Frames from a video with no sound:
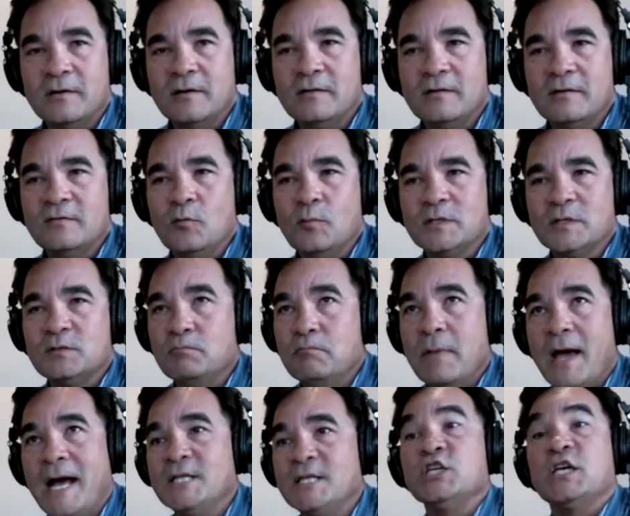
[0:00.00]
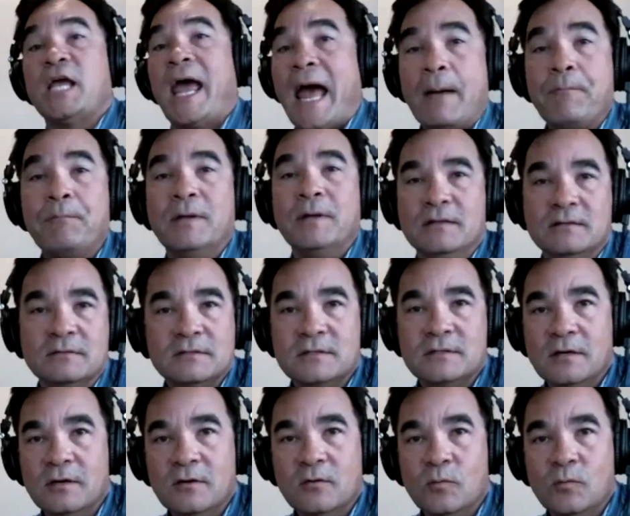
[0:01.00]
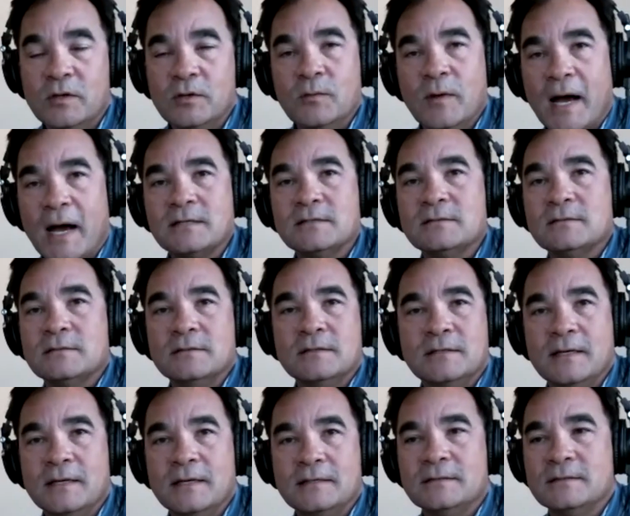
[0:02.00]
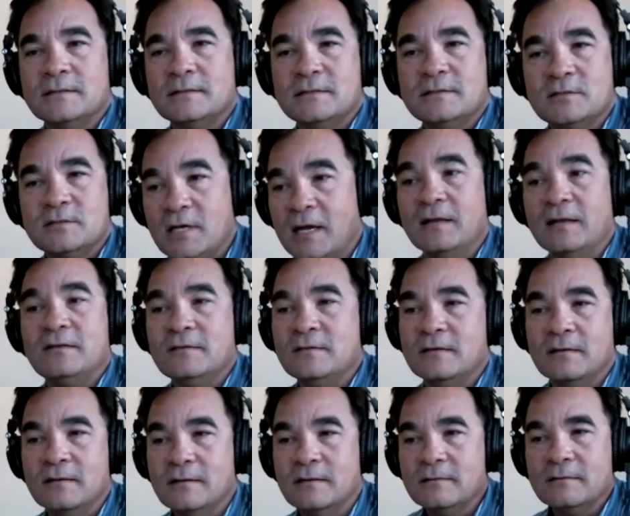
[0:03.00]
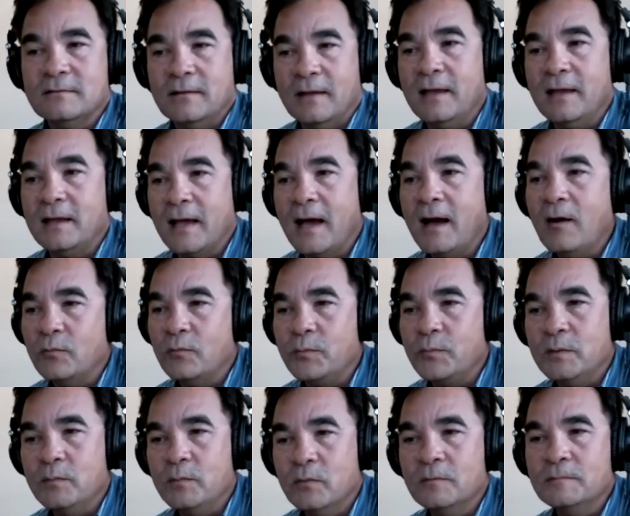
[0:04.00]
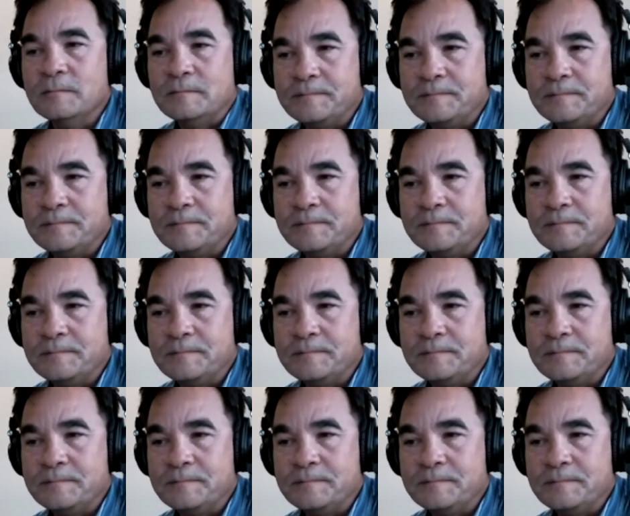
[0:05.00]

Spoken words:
And so much magic happens, when you actually get the chance to hang out with people.